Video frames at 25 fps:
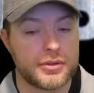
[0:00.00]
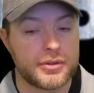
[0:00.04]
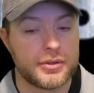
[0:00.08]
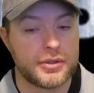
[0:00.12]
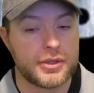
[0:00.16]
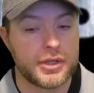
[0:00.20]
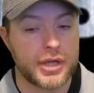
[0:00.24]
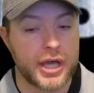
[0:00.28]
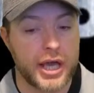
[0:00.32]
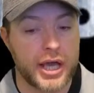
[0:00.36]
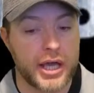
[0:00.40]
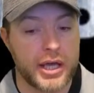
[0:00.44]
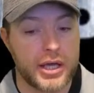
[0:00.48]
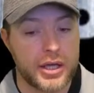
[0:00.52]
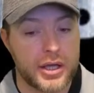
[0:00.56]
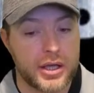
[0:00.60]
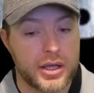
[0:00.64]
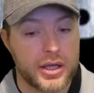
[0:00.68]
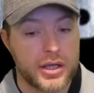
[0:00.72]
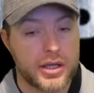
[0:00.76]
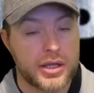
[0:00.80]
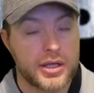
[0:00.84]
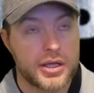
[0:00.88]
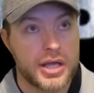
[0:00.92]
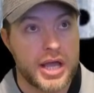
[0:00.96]
Okay.
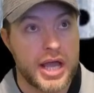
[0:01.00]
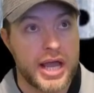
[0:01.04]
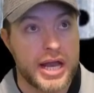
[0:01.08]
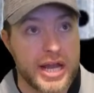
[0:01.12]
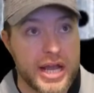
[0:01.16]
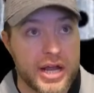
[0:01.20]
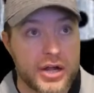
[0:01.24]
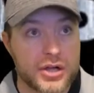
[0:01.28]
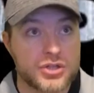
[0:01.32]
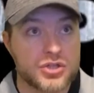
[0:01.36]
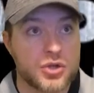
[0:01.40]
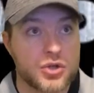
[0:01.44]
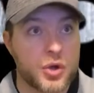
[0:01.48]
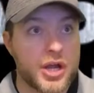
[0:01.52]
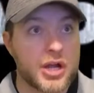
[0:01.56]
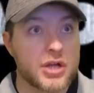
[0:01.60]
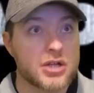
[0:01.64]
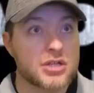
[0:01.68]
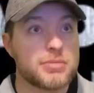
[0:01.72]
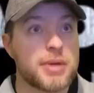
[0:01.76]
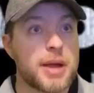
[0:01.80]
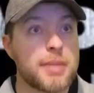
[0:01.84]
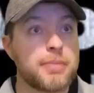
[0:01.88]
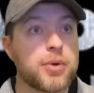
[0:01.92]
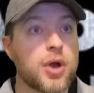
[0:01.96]
And here's
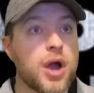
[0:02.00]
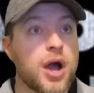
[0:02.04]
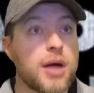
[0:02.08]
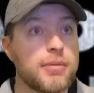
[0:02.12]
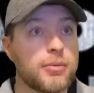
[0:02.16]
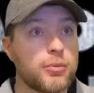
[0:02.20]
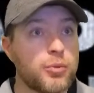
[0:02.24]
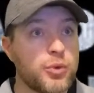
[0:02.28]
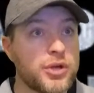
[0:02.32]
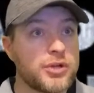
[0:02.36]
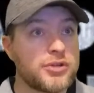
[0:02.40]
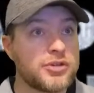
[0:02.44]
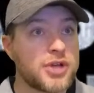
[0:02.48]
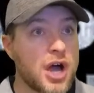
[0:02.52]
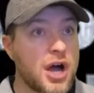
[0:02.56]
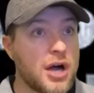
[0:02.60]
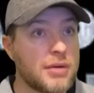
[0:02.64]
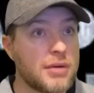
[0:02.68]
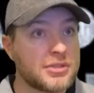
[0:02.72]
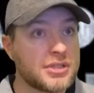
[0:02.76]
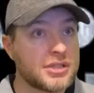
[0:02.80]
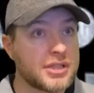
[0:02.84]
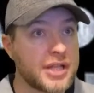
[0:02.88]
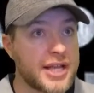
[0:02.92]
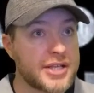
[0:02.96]
my problem with Tom
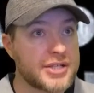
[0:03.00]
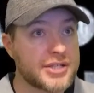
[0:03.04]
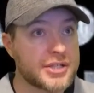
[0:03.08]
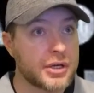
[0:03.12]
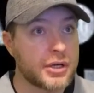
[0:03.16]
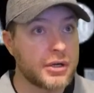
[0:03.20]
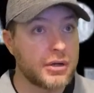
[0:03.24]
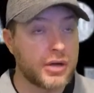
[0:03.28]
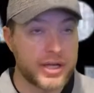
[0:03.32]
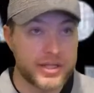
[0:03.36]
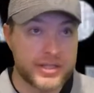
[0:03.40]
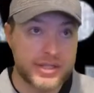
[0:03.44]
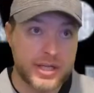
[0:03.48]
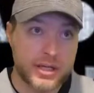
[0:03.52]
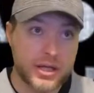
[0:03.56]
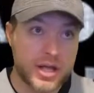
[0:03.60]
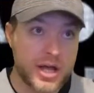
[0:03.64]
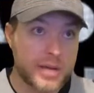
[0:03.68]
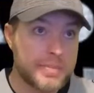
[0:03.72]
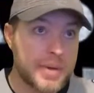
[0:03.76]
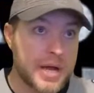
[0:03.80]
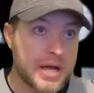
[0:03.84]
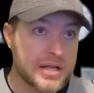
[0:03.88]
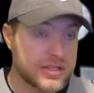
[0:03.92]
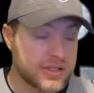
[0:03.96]
Telesco. I said a lot of
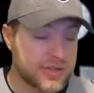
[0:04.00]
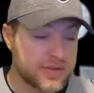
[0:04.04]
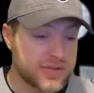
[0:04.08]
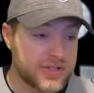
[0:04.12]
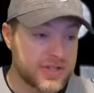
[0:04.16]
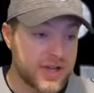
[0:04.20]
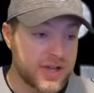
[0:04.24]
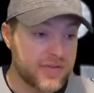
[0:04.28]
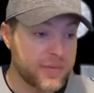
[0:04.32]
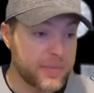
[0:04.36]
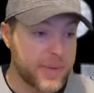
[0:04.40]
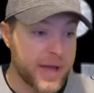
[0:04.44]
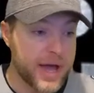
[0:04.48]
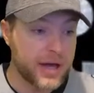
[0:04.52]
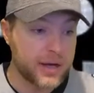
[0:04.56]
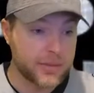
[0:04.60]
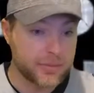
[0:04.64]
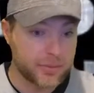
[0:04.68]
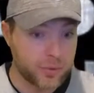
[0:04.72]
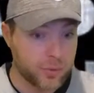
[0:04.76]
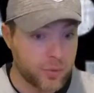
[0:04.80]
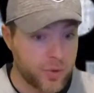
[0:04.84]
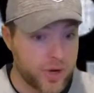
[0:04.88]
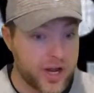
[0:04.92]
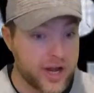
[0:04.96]
positive stuff about him, or
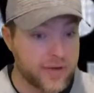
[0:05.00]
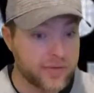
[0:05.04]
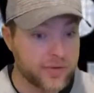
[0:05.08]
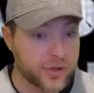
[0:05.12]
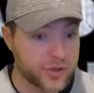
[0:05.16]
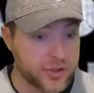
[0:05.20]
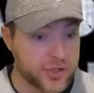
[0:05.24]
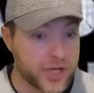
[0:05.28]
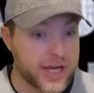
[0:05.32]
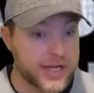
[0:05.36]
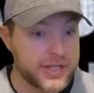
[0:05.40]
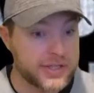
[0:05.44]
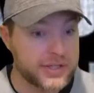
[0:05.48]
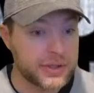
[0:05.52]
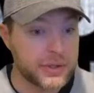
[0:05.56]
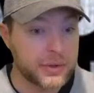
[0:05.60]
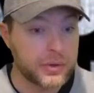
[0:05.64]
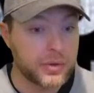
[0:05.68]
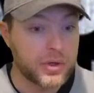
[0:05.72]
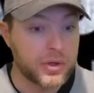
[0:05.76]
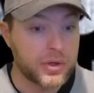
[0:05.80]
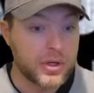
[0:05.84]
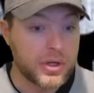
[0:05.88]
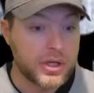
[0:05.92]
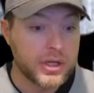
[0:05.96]
whatever, tried to.
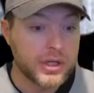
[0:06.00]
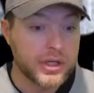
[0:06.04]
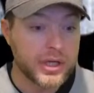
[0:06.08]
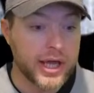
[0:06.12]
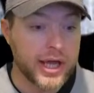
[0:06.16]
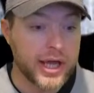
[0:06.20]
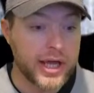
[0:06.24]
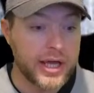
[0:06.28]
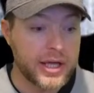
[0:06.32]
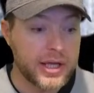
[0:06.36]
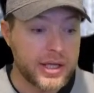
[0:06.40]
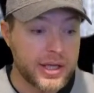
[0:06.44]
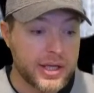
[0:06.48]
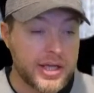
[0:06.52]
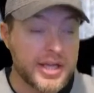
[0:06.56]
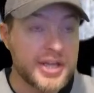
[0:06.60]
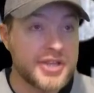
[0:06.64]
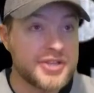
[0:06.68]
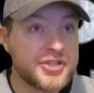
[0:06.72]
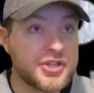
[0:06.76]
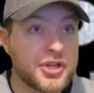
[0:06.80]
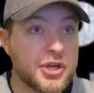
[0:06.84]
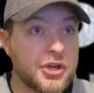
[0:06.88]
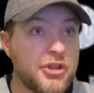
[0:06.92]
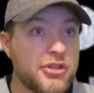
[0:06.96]
Okay. He's
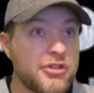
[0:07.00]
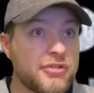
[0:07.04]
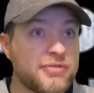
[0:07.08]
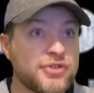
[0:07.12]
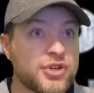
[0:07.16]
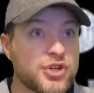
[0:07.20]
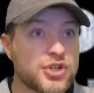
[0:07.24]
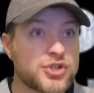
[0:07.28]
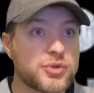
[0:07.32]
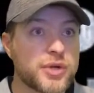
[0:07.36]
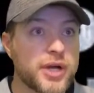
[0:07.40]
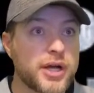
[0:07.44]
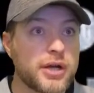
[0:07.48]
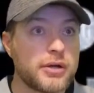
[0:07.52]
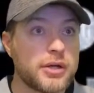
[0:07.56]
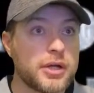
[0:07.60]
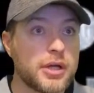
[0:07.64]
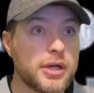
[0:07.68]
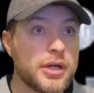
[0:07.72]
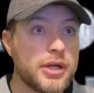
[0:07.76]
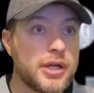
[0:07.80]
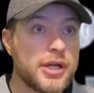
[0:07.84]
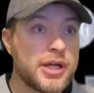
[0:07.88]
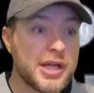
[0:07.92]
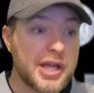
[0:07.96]
good in the first round.
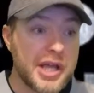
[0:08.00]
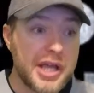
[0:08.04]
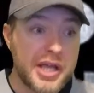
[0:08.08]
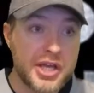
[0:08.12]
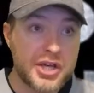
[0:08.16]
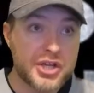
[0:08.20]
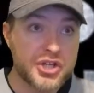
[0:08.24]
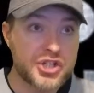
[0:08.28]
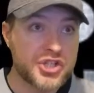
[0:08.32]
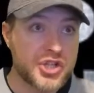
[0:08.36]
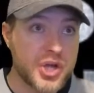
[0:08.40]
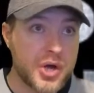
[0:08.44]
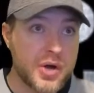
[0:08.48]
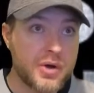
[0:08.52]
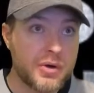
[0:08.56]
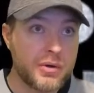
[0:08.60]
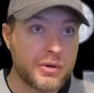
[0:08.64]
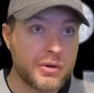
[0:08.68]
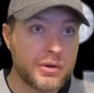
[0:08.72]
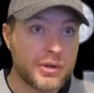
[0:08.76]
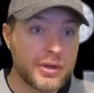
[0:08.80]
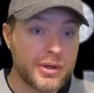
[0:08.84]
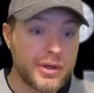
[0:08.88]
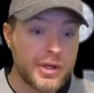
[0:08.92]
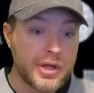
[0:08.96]
He has shown
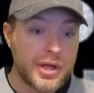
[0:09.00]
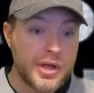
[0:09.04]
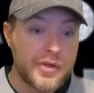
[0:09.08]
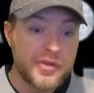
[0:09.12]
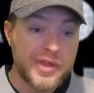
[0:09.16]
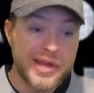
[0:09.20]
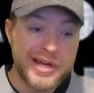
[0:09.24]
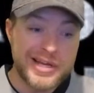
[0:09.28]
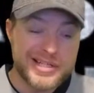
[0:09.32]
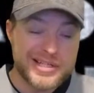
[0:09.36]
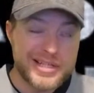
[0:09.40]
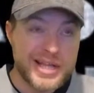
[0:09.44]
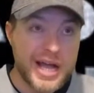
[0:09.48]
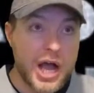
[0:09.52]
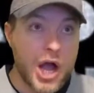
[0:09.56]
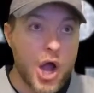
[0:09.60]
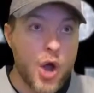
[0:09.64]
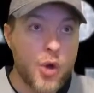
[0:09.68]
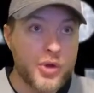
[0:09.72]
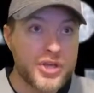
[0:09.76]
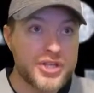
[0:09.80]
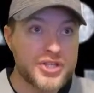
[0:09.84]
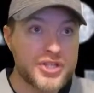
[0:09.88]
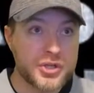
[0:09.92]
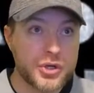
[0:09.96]
that he's not
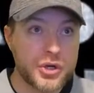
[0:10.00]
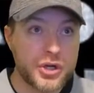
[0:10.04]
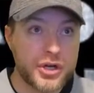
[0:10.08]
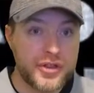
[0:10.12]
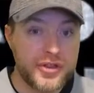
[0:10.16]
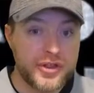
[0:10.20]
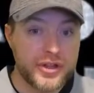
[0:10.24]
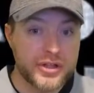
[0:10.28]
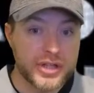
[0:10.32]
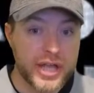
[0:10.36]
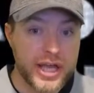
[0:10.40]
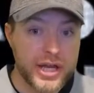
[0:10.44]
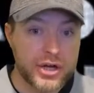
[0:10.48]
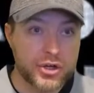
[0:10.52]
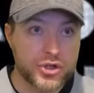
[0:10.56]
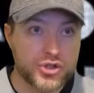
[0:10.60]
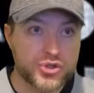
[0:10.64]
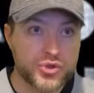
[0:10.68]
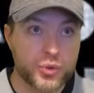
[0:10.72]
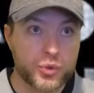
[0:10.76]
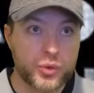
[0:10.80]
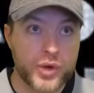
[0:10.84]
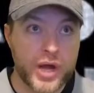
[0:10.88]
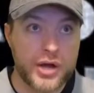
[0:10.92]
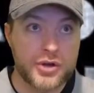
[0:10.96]
always good in the later
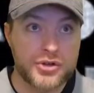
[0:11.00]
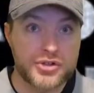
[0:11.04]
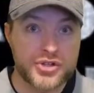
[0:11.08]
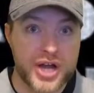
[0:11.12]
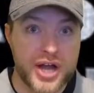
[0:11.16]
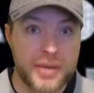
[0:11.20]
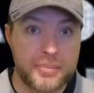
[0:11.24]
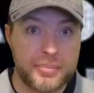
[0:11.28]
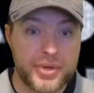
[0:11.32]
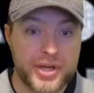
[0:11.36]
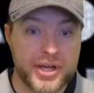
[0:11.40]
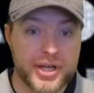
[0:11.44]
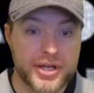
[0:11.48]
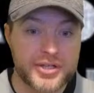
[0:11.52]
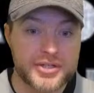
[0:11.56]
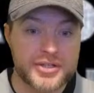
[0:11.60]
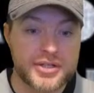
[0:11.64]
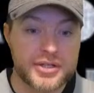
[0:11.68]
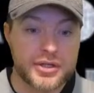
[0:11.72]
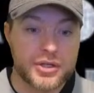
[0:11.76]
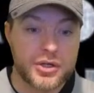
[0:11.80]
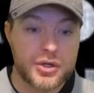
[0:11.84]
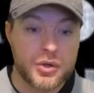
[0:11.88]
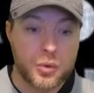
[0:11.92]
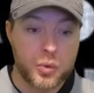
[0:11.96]
round draft picks,
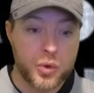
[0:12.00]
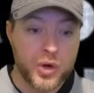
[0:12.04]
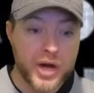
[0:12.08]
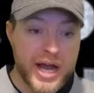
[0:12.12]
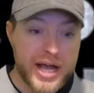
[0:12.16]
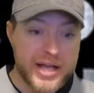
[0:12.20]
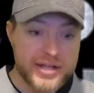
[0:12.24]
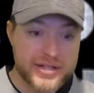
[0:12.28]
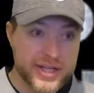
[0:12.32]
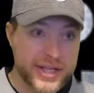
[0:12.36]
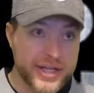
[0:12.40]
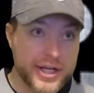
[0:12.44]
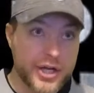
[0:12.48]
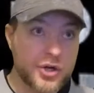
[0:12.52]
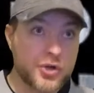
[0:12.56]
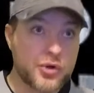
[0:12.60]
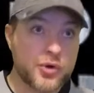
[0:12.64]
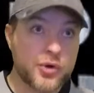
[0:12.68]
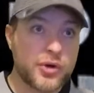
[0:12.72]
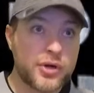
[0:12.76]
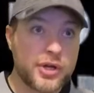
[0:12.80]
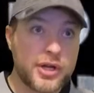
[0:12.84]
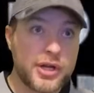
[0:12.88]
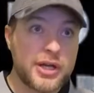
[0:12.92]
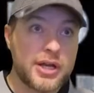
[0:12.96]
whereas like a
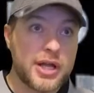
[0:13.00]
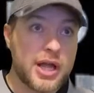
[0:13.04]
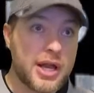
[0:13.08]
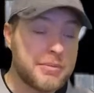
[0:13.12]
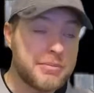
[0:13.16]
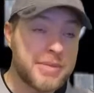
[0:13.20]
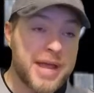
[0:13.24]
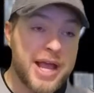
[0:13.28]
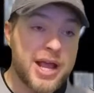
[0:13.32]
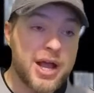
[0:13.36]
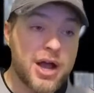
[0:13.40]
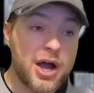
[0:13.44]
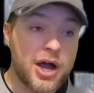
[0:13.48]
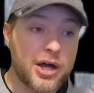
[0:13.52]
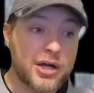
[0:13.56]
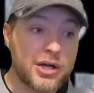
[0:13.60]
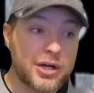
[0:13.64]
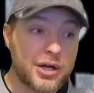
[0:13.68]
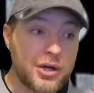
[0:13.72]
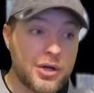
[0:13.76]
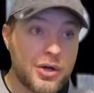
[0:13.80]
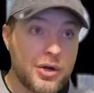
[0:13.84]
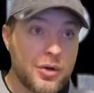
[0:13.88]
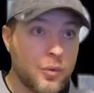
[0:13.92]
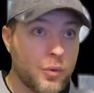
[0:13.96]
Gruden and Mayock
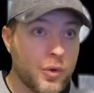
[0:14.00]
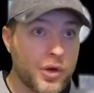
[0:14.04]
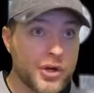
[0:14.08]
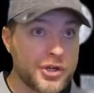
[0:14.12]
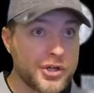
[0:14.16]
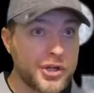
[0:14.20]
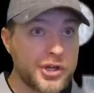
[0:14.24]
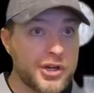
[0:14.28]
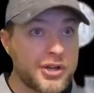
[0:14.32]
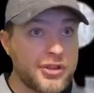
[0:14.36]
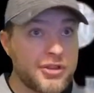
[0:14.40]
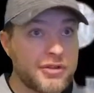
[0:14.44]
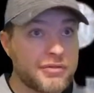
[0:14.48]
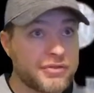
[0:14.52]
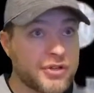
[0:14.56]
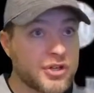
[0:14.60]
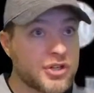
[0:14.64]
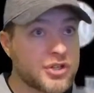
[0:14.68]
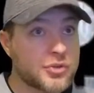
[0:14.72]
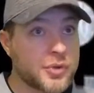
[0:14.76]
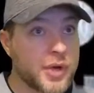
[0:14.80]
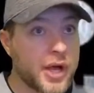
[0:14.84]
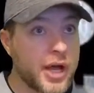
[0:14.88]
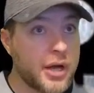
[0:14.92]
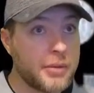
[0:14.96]
weren't good in the first
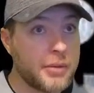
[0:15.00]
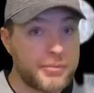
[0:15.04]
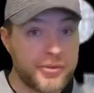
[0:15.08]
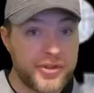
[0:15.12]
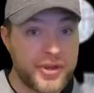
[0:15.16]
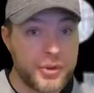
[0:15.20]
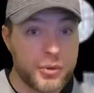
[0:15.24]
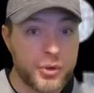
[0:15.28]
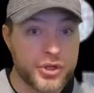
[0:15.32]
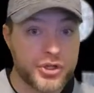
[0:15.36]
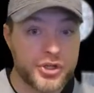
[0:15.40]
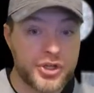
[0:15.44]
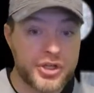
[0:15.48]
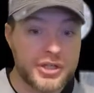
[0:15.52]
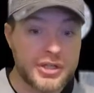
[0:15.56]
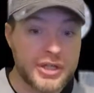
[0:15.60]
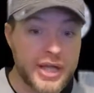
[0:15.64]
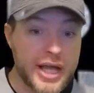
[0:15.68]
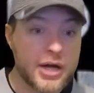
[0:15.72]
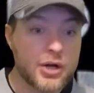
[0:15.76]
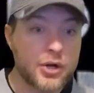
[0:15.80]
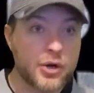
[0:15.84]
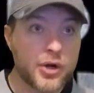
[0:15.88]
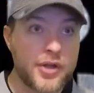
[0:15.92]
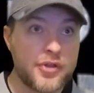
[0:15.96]
round, but they were good
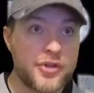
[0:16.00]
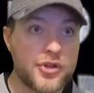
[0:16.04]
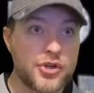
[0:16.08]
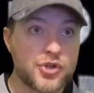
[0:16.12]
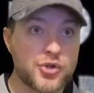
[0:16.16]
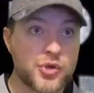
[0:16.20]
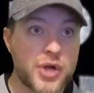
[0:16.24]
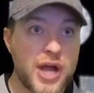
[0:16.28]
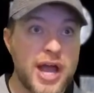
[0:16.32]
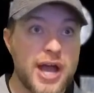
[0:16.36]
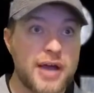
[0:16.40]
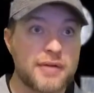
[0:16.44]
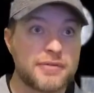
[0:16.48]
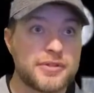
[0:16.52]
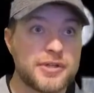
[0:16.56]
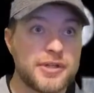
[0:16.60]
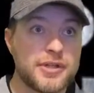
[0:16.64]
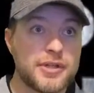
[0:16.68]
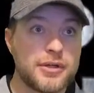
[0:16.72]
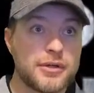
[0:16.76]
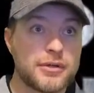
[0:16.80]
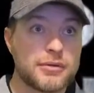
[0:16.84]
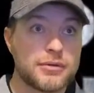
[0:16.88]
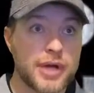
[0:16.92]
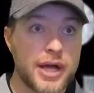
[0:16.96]
later in the draft,
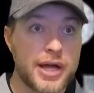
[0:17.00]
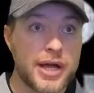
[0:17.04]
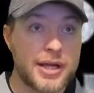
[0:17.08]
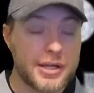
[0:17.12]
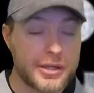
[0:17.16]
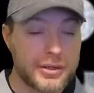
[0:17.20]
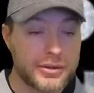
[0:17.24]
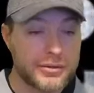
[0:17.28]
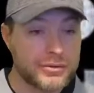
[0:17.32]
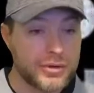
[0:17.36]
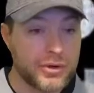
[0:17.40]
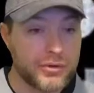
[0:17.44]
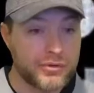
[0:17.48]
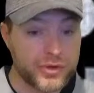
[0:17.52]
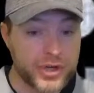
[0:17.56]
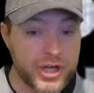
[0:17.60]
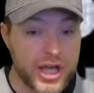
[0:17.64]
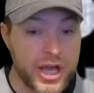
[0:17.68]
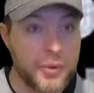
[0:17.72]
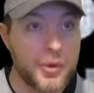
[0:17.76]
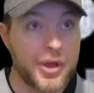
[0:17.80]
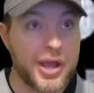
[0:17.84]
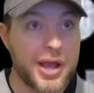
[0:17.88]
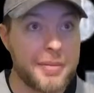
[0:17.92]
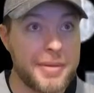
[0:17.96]
right? Don't forget,
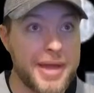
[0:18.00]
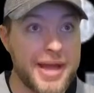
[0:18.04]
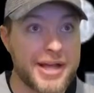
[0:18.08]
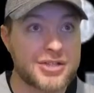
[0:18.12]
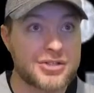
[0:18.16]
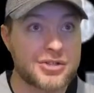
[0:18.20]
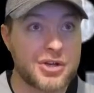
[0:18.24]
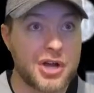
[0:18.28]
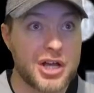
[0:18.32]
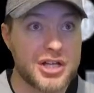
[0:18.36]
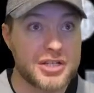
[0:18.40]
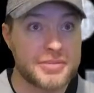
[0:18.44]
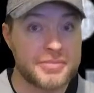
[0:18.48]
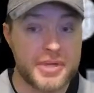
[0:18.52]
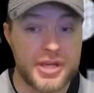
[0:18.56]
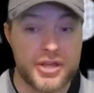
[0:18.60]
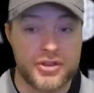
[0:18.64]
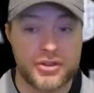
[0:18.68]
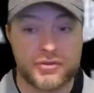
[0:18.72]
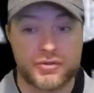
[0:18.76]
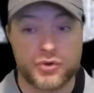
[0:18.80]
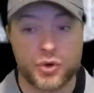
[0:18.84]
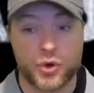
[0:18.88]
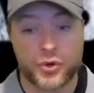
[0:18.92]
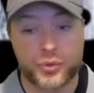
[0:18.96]
we got Max Crosby in the
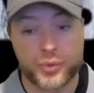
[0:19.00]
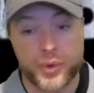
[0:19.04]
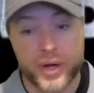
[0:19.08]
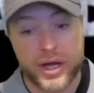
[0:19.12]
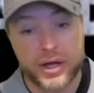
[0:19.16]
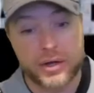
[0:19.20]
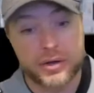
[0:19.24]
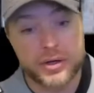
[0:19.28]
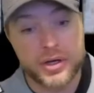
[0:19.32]
4th round.